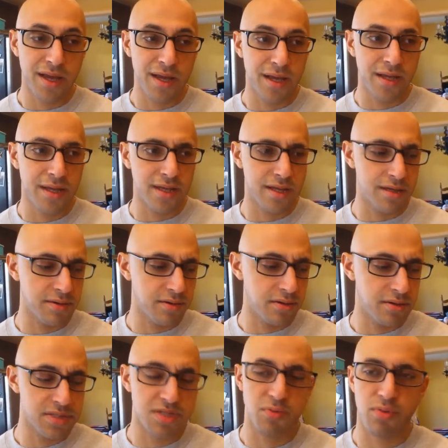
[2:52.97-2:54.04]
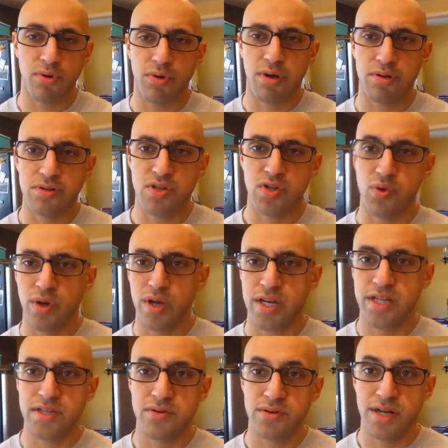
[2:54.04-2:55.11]
and somewhere around two
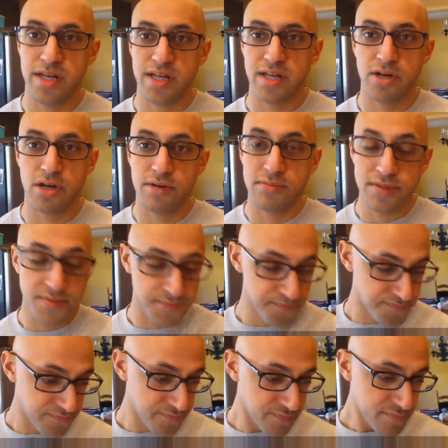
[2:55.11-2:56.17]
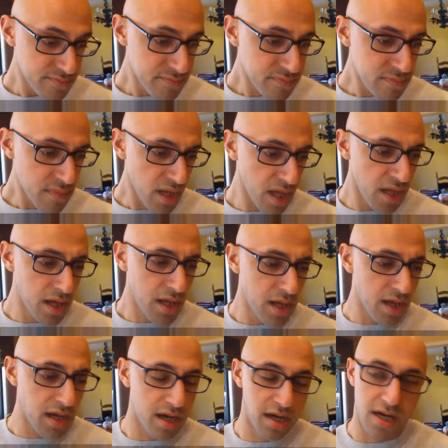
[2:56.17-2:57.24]
eighty, two ninety carbs.
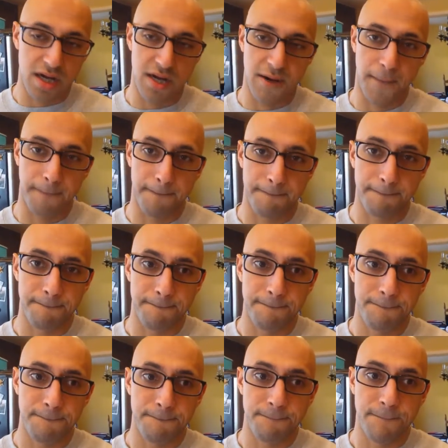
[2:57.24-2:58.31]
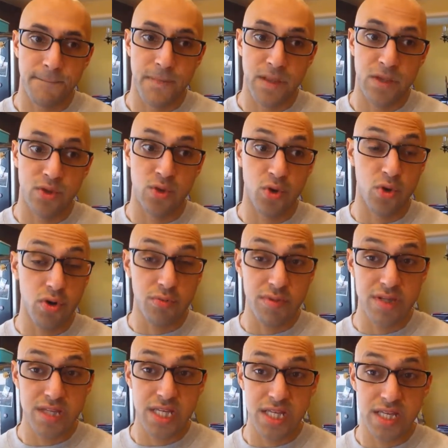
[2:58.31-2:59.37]
Um,
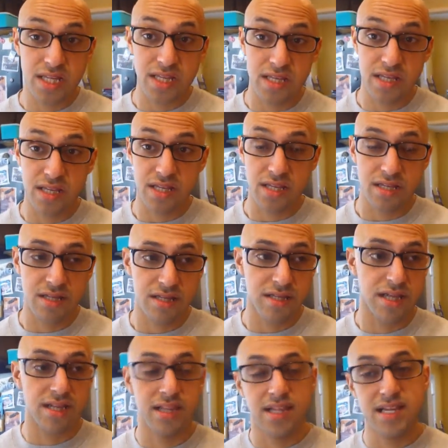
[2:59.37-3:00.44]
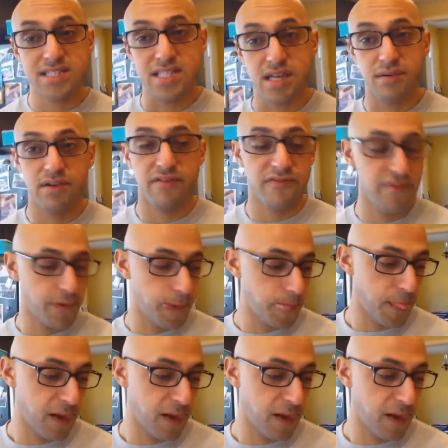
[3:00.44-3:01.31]
normally, like last time I've